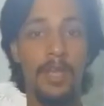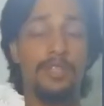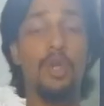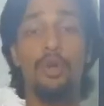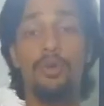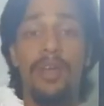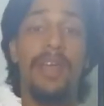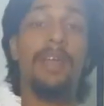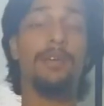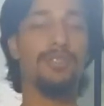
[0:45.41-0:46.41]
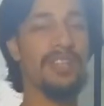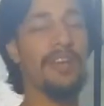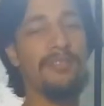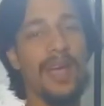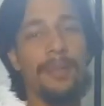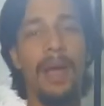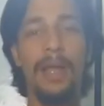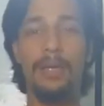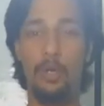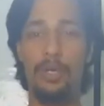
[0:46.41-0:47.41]
So today, to save time,
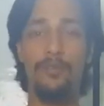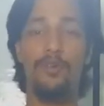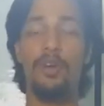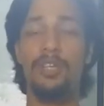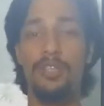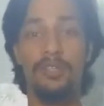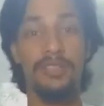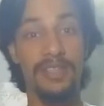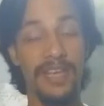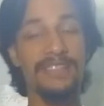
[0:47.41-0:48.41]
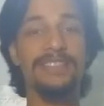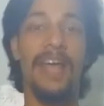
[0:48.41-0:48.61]
I'll only focus on the things